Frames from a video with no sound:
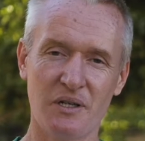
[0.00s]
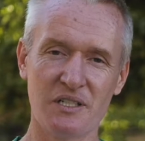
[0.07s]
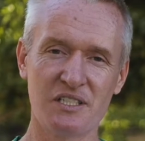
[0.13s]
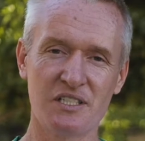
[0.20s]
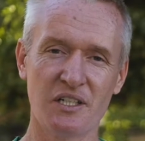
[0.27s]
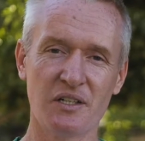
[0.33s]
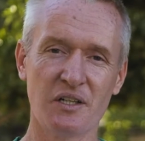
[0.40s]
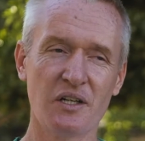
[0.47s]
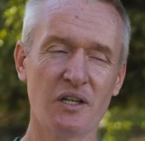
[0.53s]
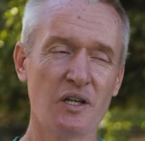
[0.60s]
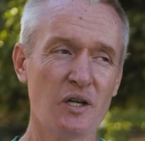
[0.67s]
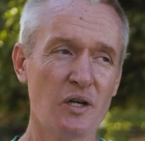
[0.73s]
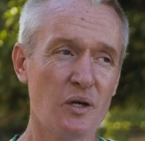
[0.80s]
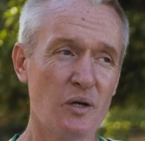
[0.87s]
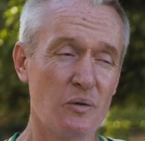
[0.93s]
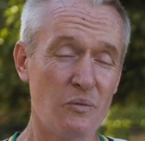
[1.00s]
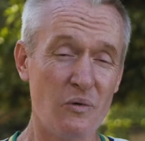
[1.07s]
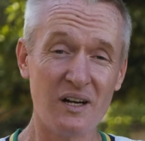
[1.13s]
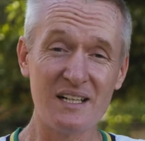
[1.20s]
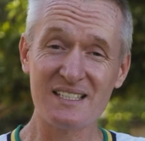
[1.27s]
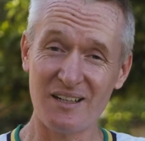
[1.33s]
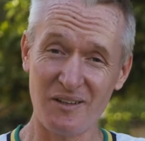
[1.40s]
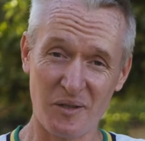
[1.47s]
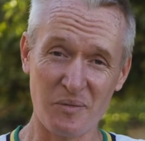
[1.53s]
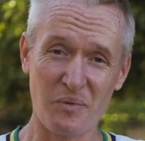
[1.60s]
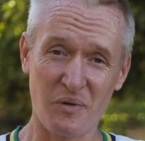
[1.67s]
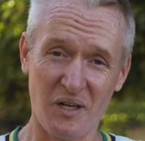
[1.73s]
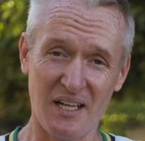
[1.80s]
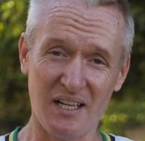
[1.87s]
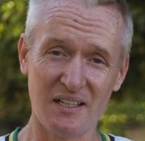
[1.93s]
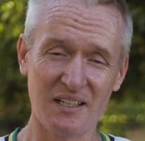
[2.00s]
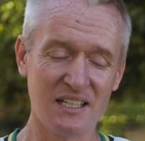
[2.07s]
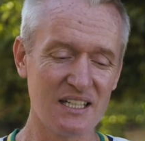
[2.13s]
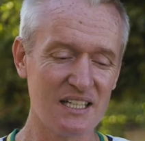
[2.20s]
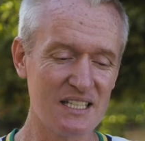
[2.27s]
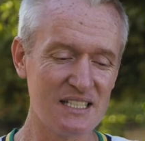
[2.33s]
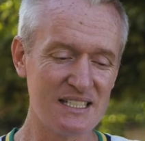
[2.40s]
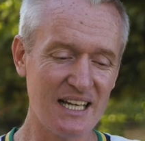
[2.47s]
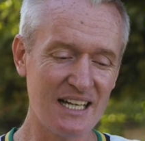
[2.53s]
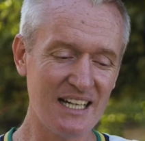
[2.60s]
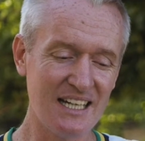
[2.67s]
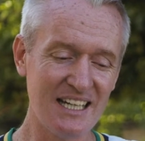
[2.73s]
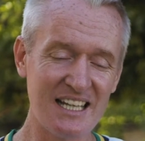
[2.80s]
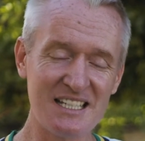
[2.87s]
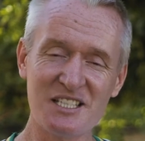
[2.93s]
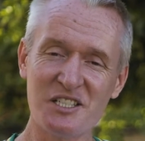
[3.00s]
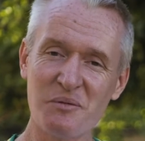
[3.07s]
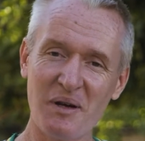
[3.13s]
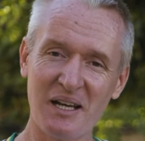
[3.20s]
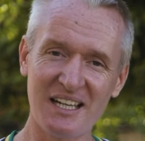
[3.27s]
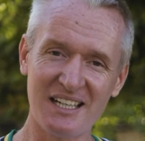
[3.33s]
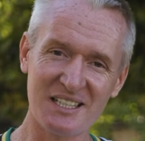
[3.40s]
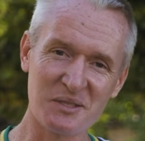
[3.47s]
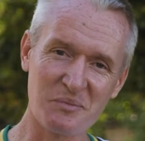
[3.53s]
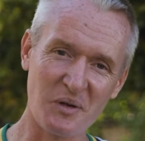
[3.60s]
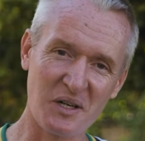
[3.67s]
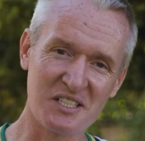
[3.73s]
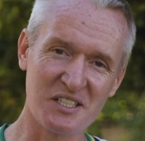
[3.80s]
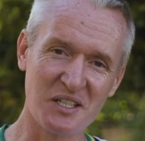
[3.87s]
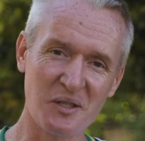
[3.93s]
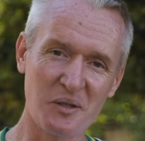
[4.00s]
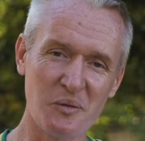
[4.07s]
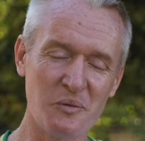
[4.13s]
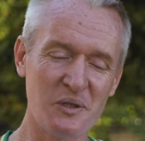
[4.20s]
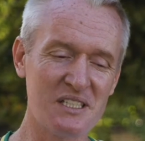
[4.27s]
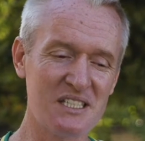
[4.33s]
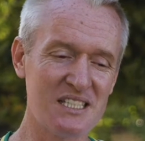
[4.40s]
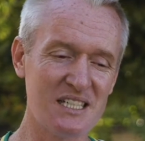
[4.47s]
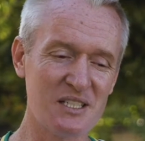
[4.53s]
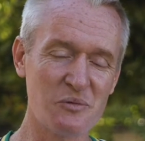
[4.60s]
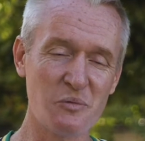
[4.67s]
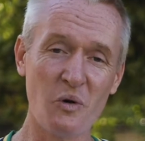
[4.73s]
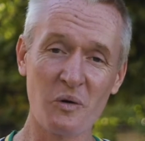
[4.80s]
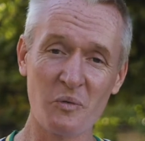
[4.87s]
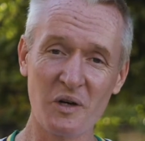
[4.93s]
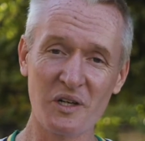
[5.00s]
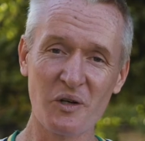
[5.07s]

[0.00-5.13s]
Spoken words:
question. One is a lot of prayer. Secondly, there's a Jamaican expression which is one